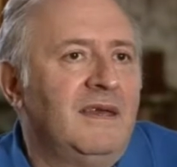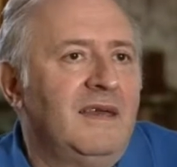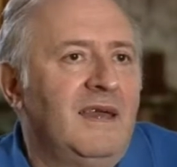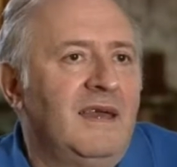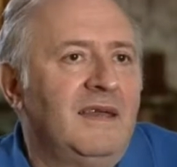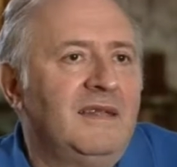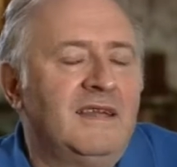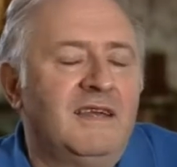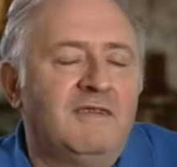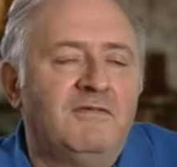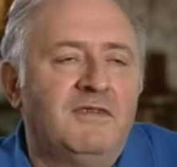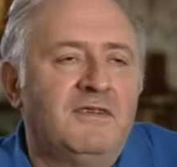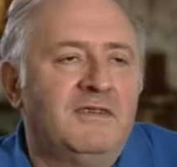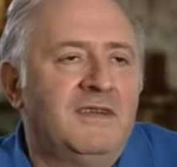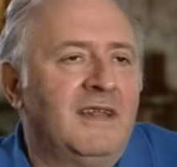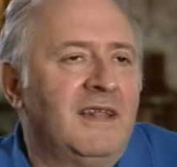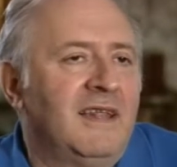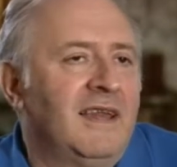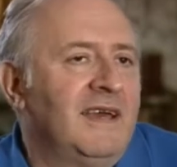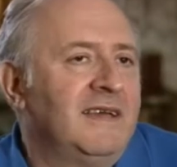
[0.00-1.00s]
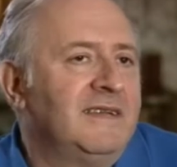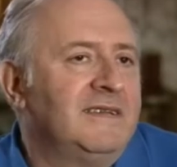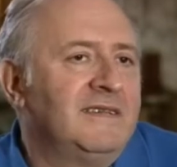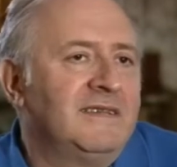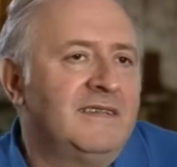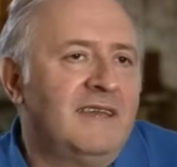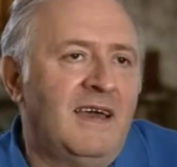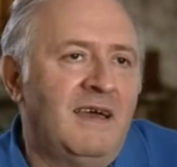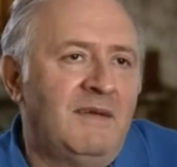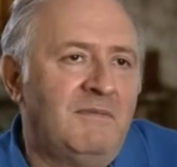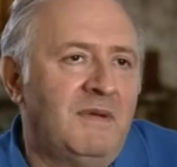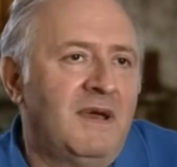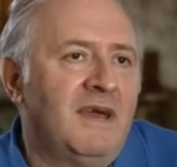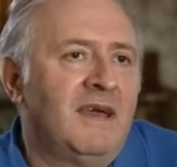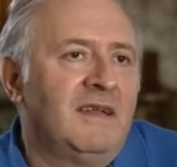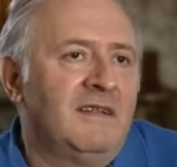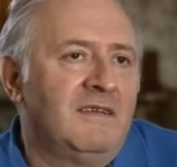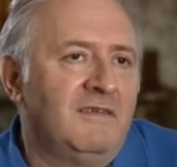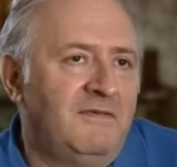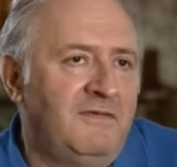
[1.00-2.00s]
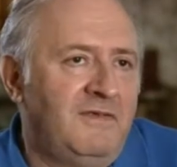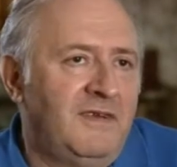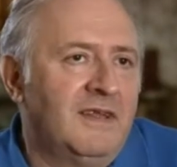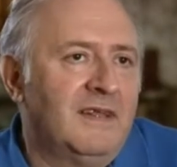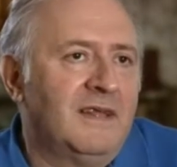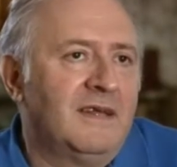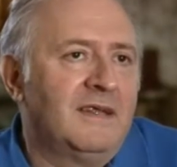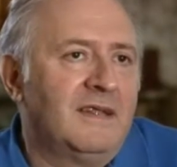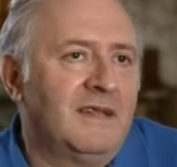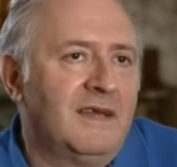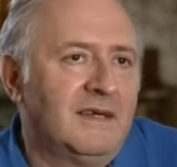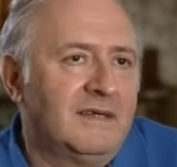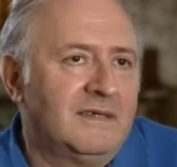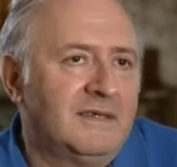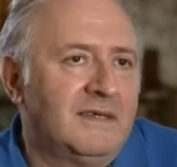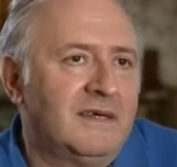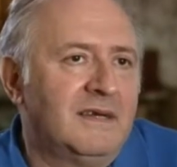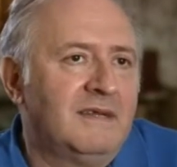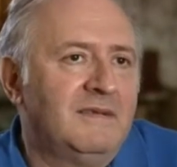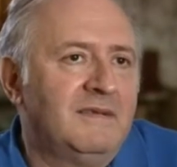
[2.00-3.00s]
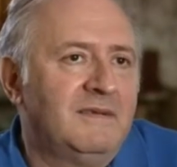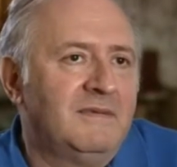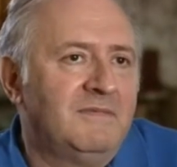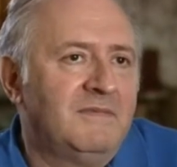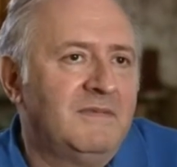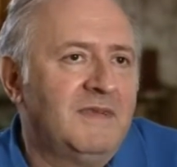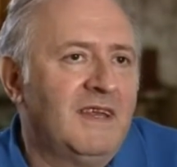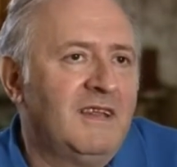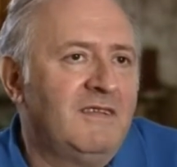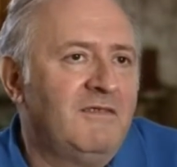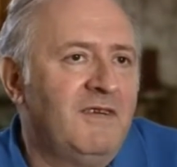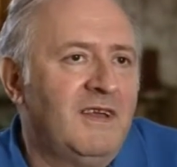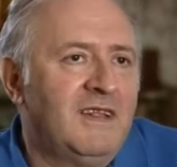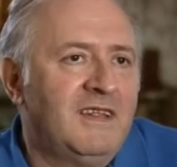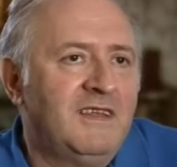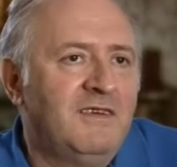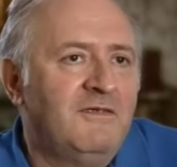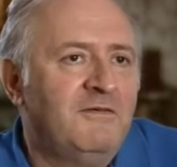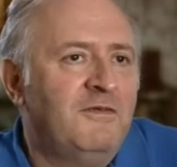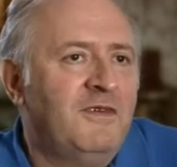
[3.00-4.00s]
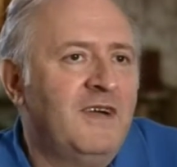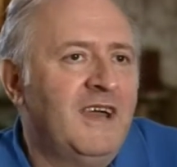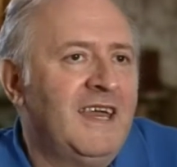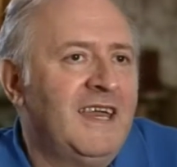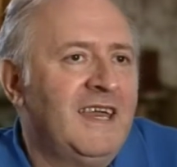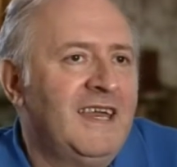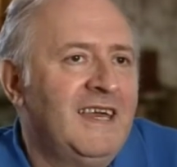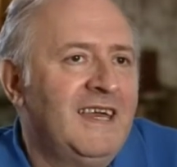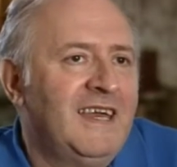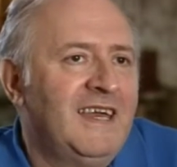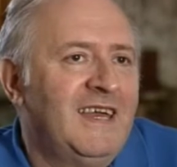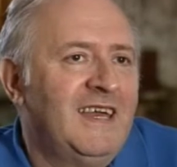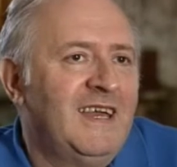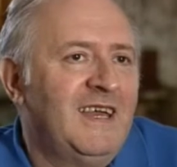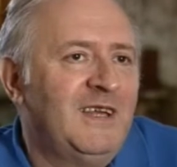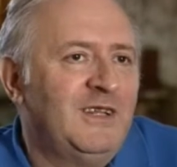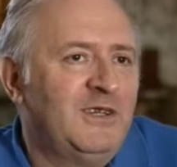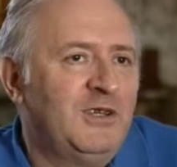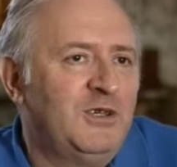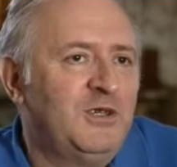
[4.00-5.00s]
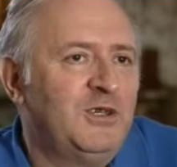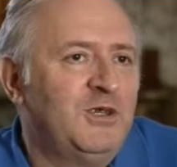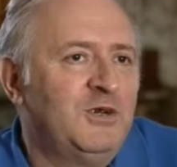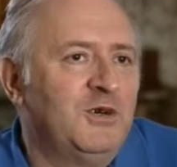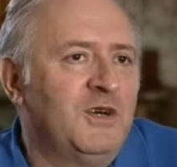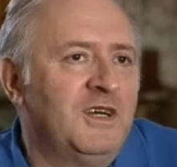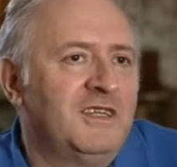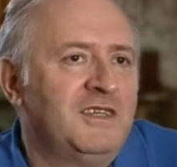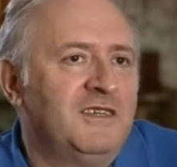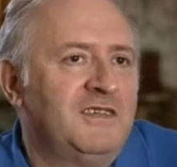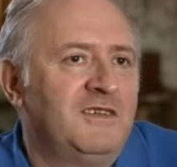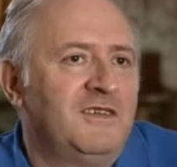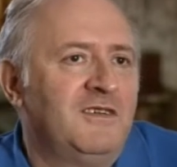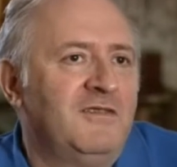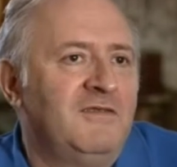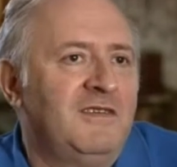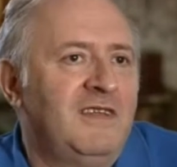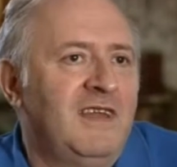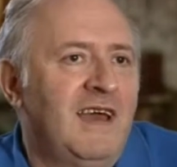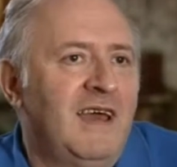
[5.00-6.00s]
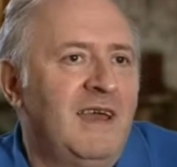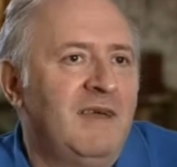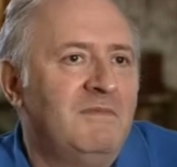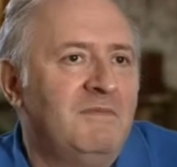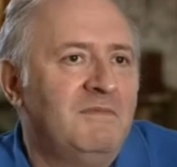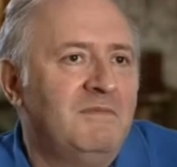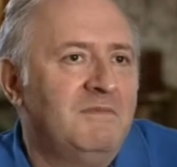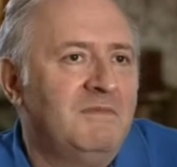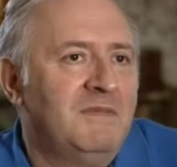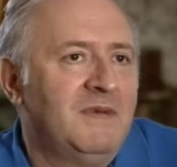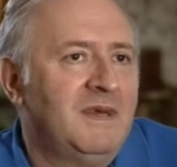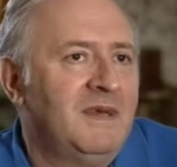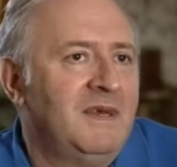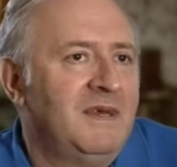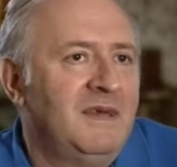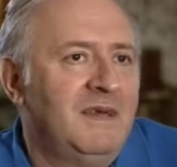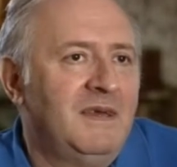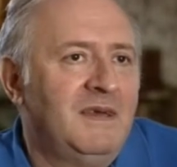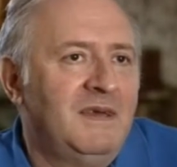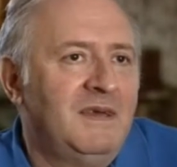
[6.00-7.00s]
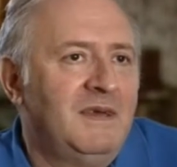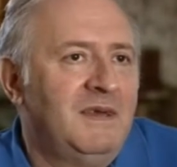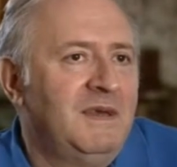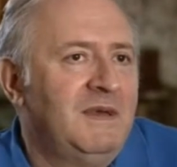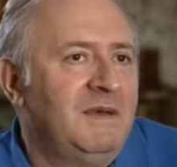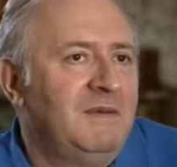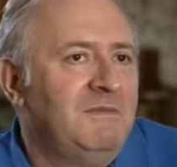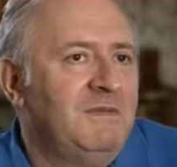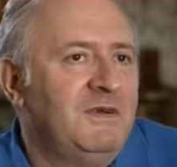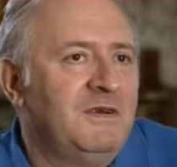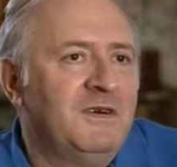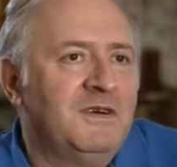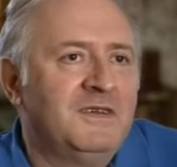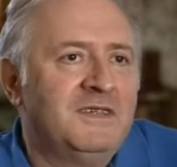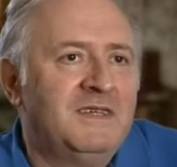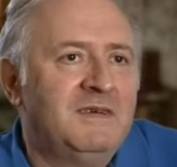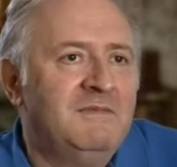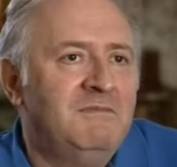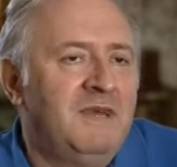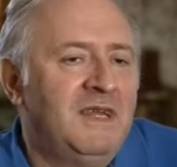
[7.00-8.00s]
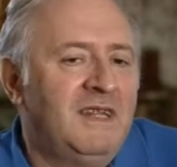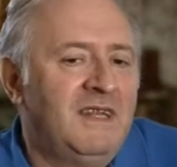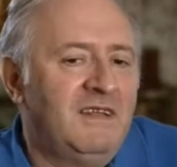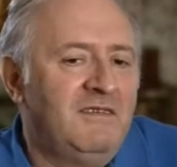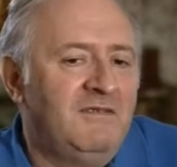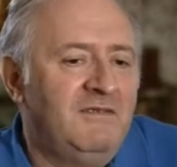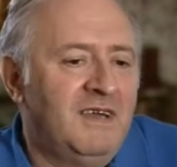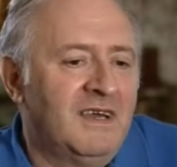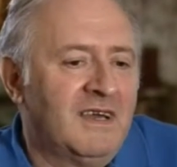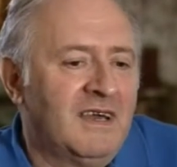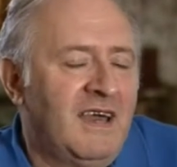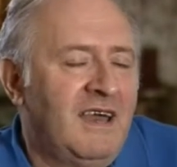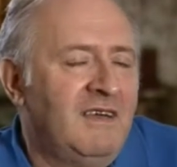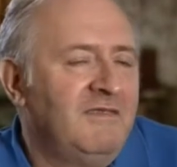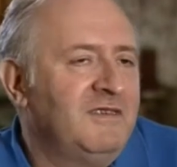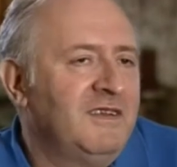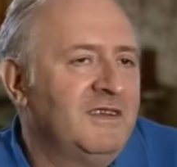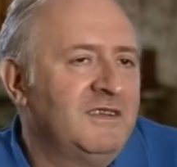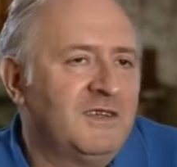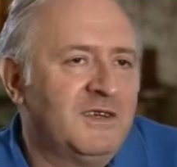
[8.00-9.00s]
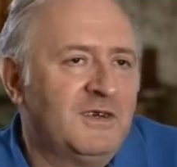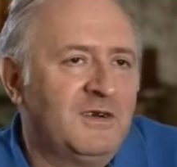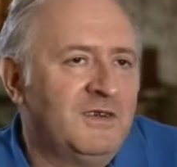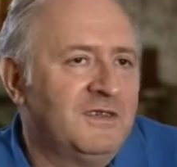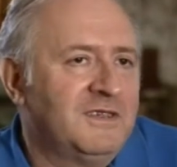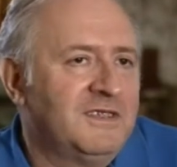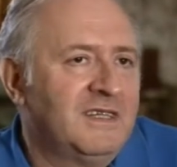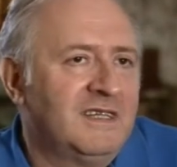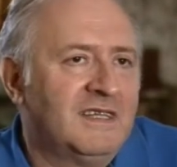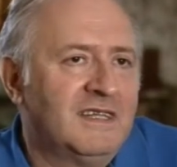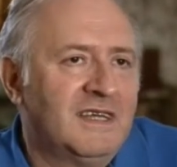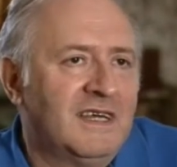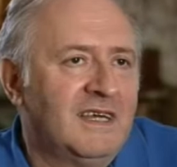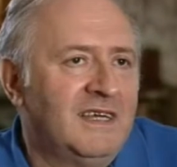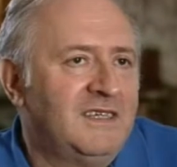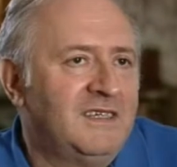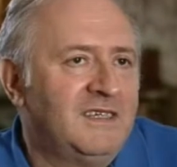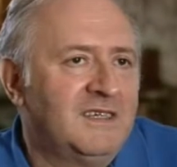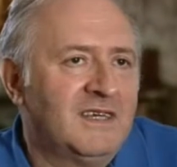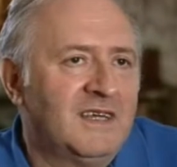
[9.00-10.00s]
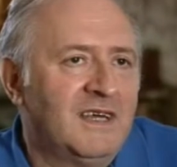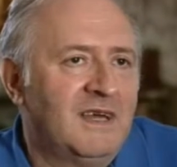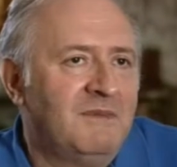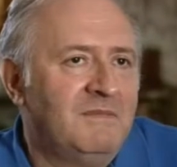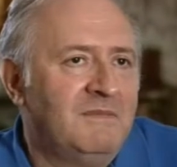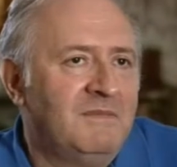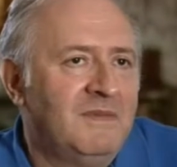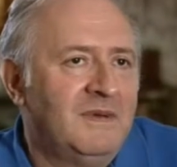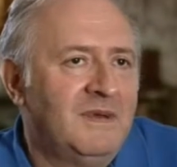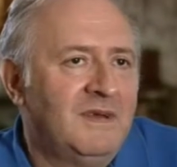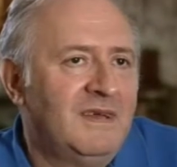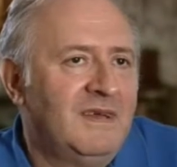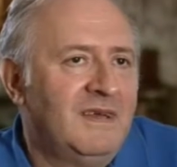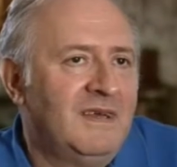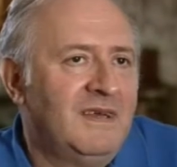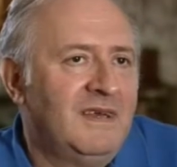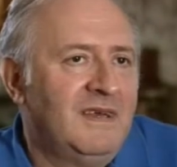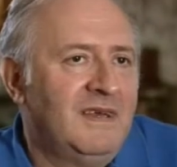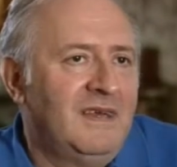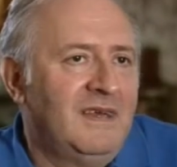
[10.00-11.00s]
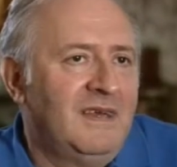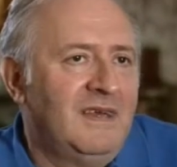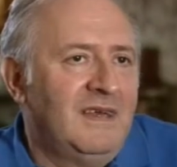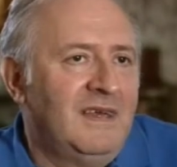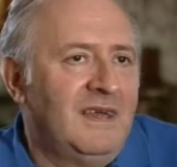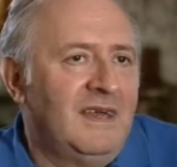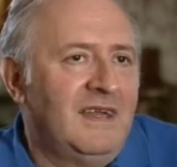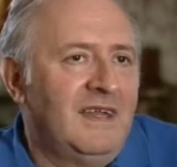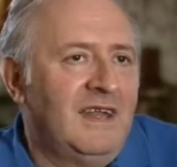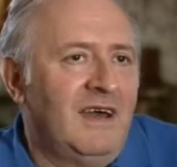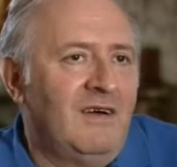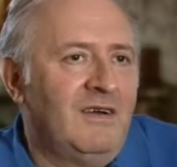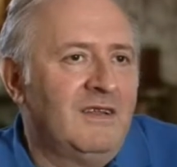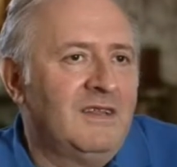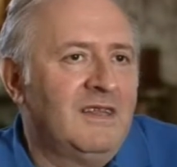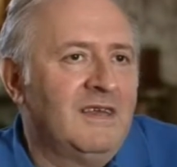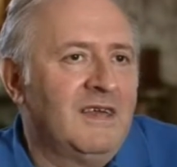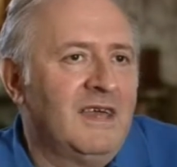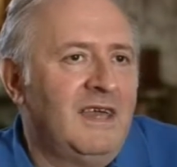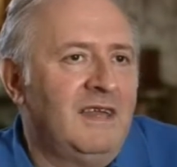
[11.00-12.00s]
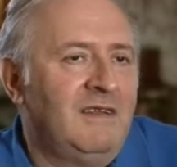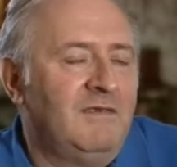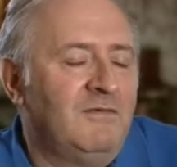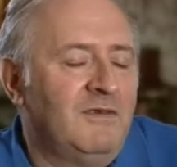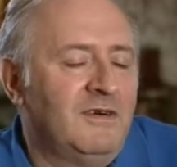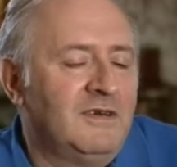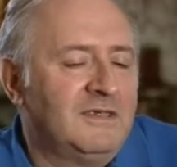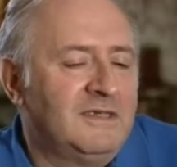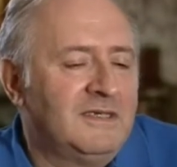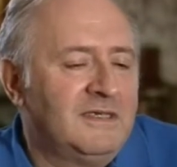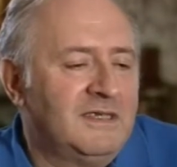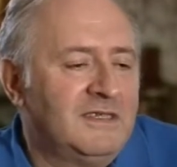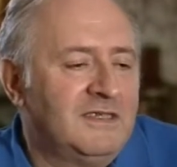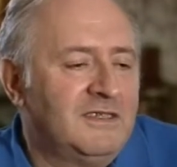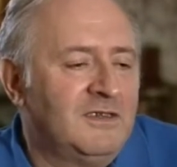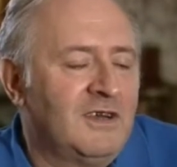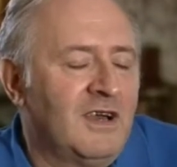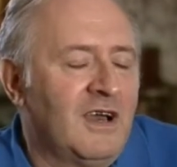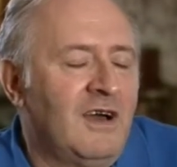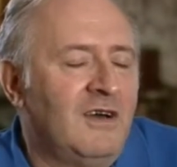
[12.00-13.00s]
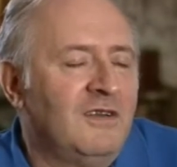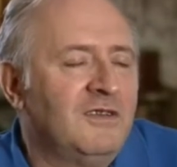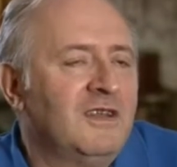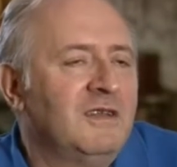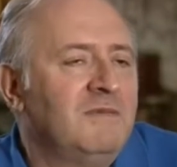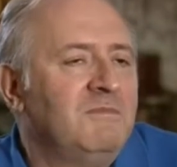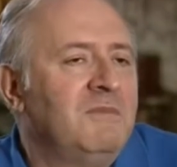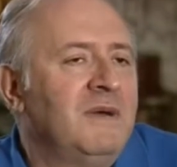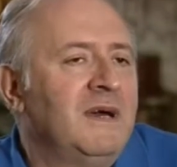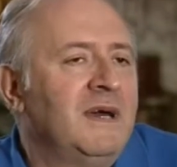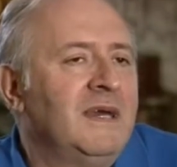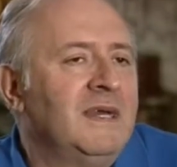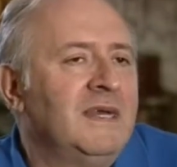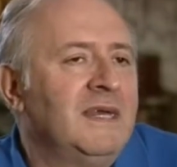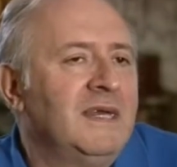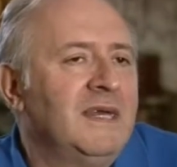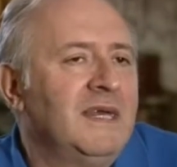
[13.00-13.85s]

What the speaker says: And that was the last time I had a feeling like that. That went away in the shortest of time. Because the minute we arrived at the concentration camp and our train was surrounded by